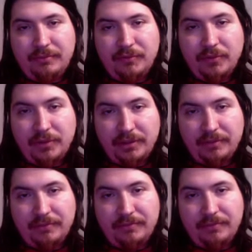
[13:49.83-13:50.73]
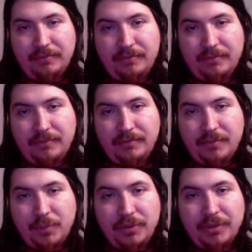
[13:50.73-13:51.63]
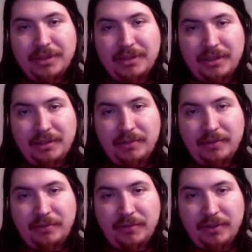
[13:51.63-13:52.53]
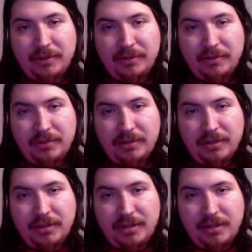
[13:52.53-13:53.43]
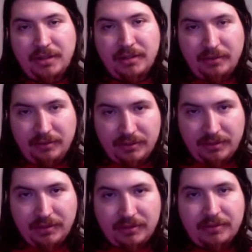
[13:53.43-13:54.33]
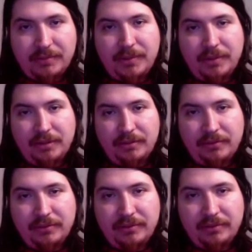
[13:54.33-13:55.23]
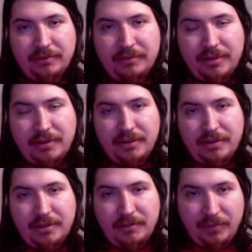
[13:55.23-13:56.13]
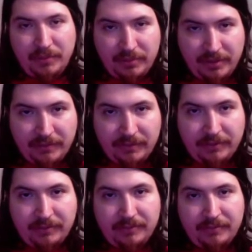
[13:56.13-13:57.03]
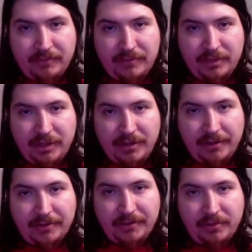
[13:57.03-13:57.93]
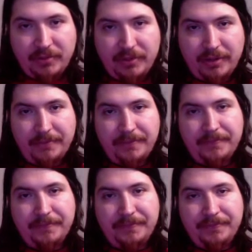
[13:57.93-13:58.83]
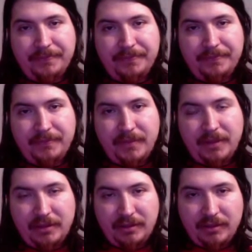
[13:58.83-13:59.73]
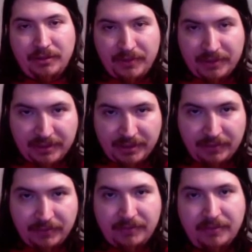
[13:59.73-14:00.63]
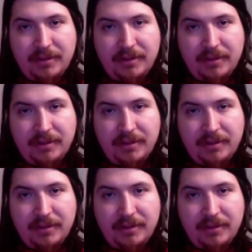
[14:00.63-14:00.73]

fully, but you can see it within friendships. You can see it in small levels. People giving, sharing, supporting. And then they receive